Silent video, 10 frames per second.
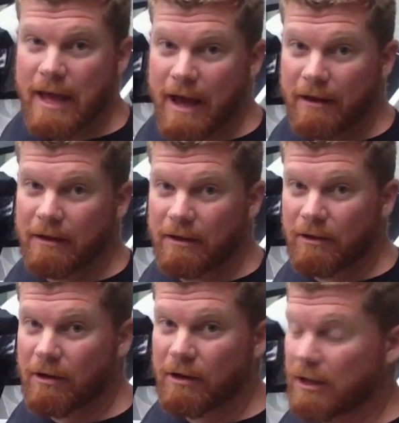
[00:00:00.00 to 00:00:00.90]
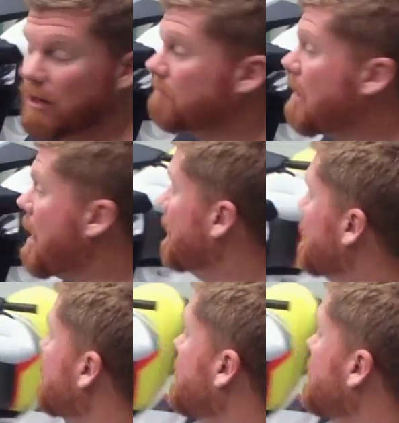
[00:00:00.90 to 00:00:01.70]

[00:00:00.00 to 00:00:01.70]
that in our ride.